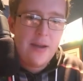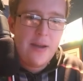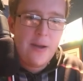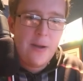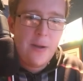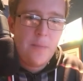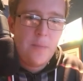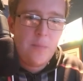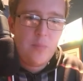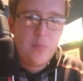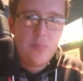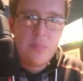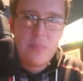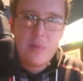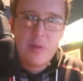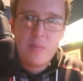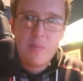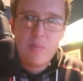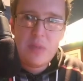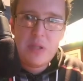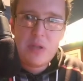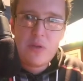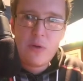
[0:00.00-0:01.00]
And
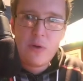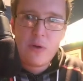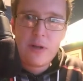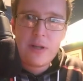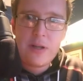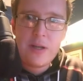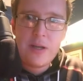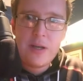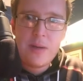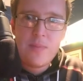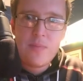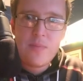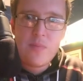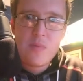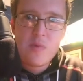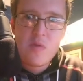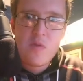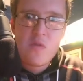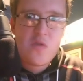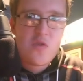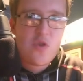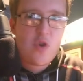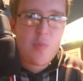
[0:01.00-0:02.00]

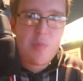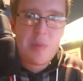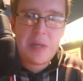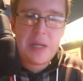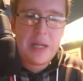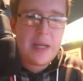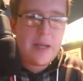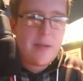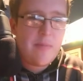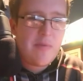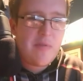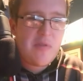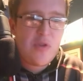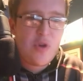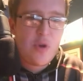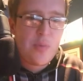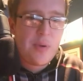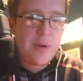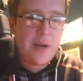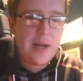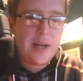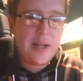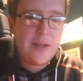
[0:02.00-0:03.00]
Midoriya
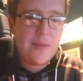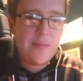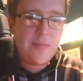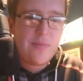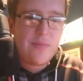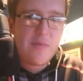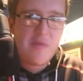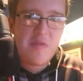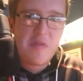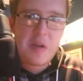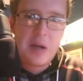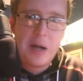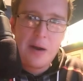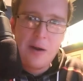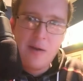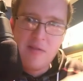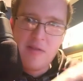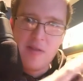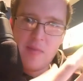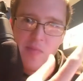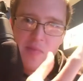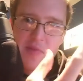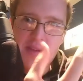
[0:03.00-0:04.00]
stupidly
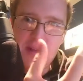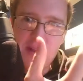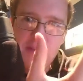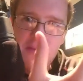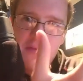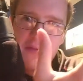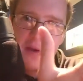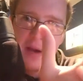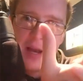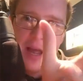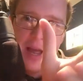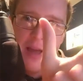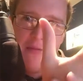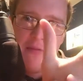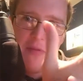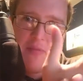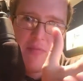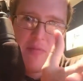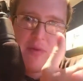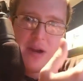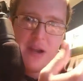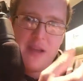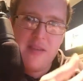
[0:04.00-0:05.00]
scars himself for
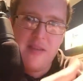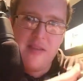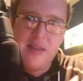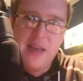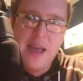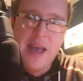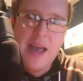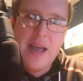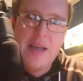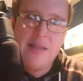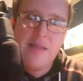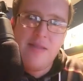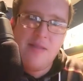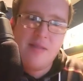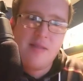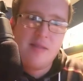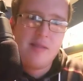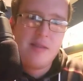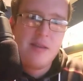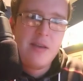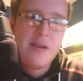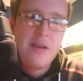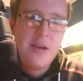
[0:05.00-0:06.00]
life and breaks his
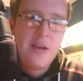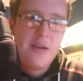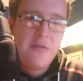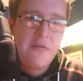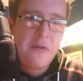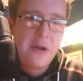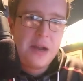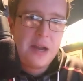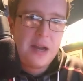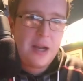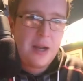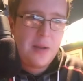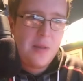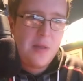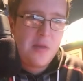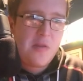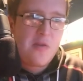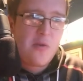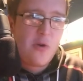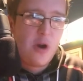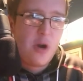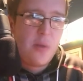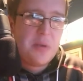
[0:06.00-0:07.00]
hands
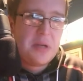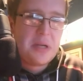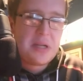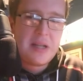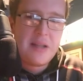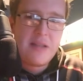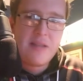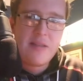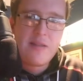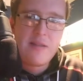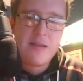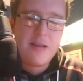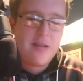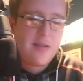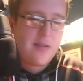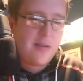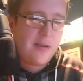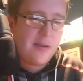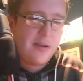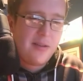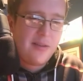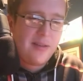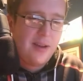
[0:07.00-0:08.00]
fighting in this tournament.
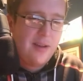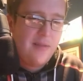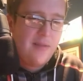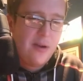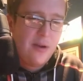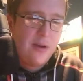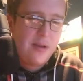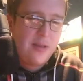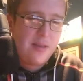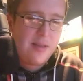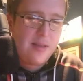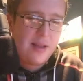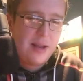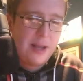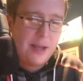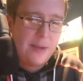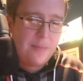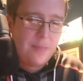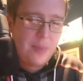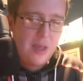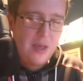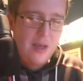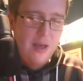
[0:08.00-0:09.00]
It's honestly very
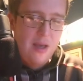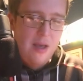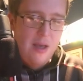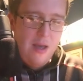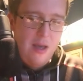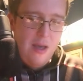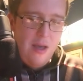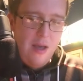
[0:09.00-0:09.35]
silly.